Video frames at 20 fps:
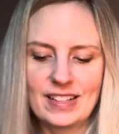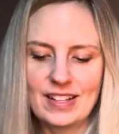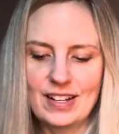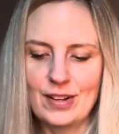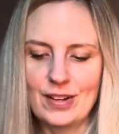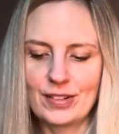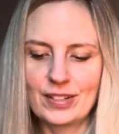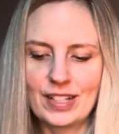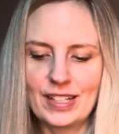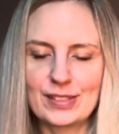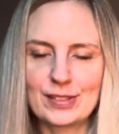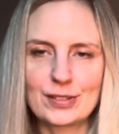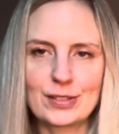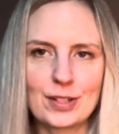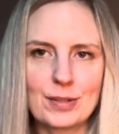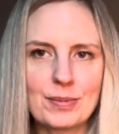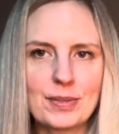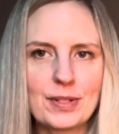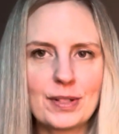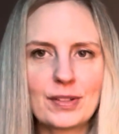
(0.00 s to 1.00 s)
okay
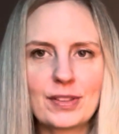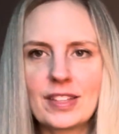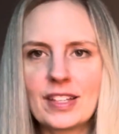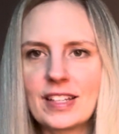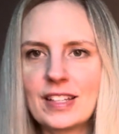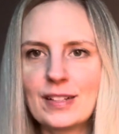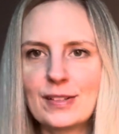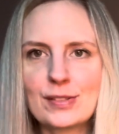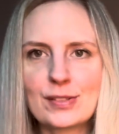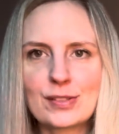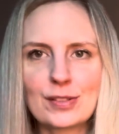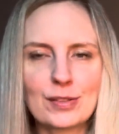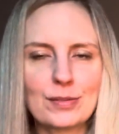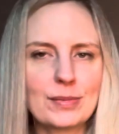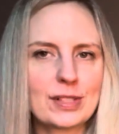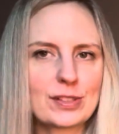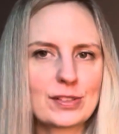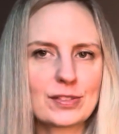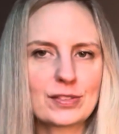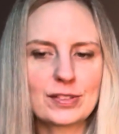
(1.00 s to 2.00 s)
scorpio thank you so
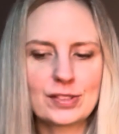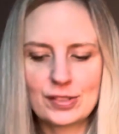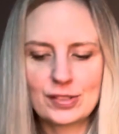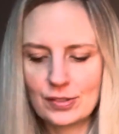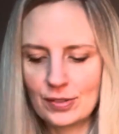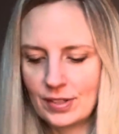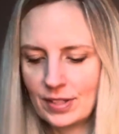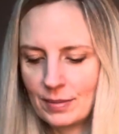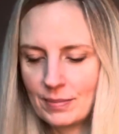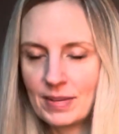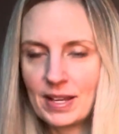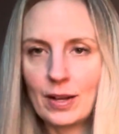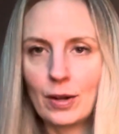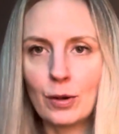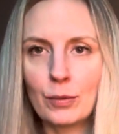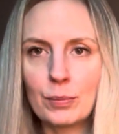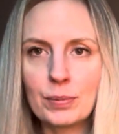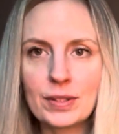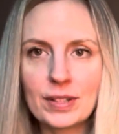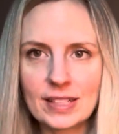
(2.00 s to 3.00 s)
much for joining me i
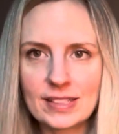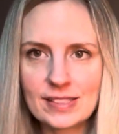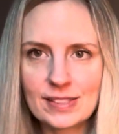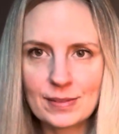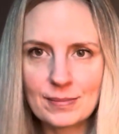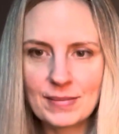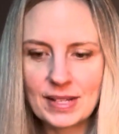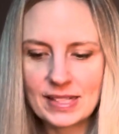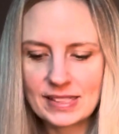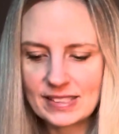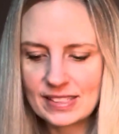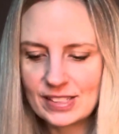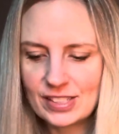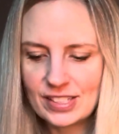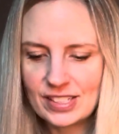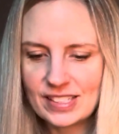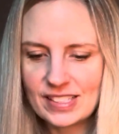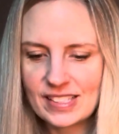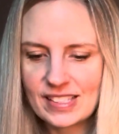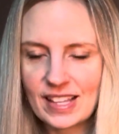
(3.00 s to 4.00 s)
hope you got some
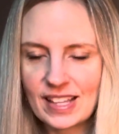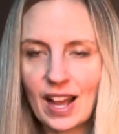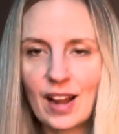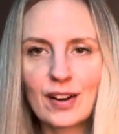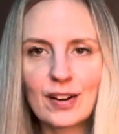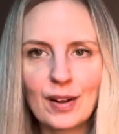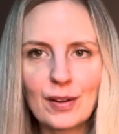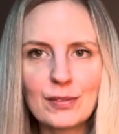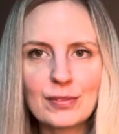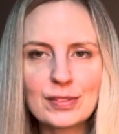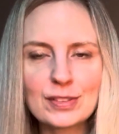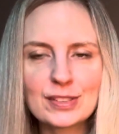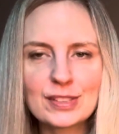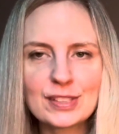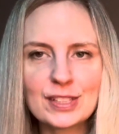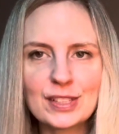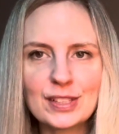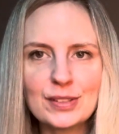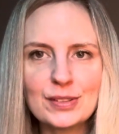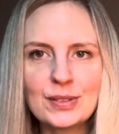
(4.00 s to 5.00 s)
messages that are helpful to
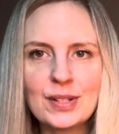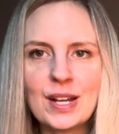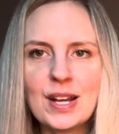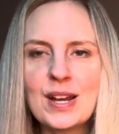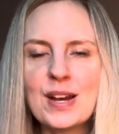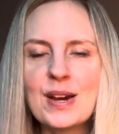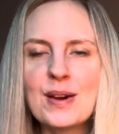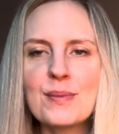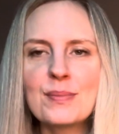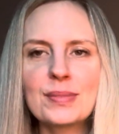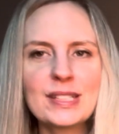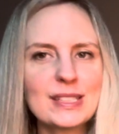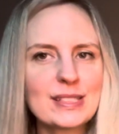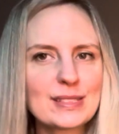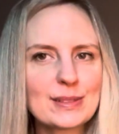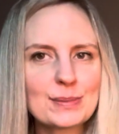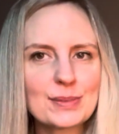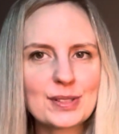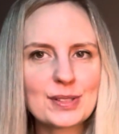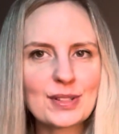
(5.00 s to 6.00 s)
you Please
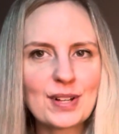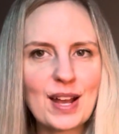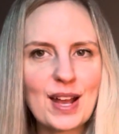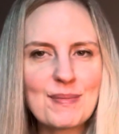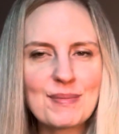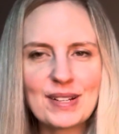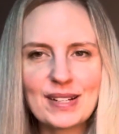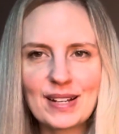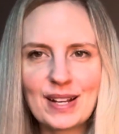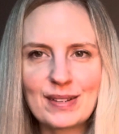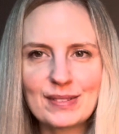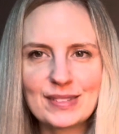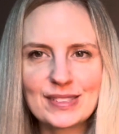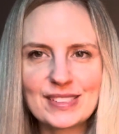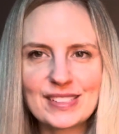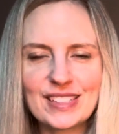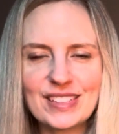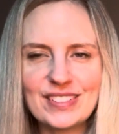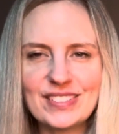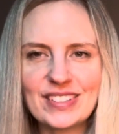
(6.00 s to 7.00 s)
subscribe and I will
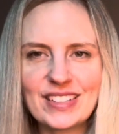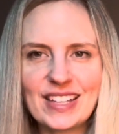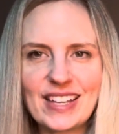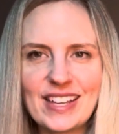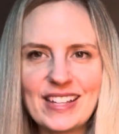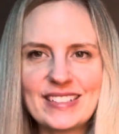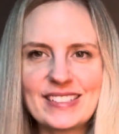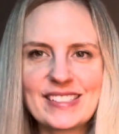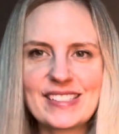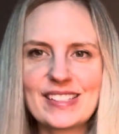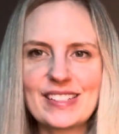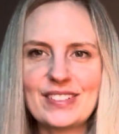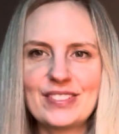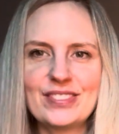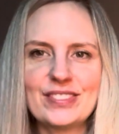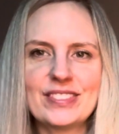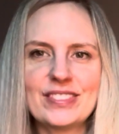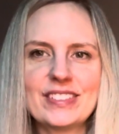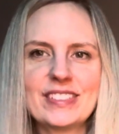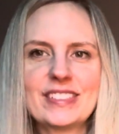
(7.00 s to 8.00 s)
see you again
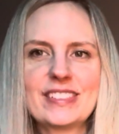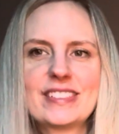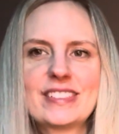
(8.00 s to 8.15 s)
soon.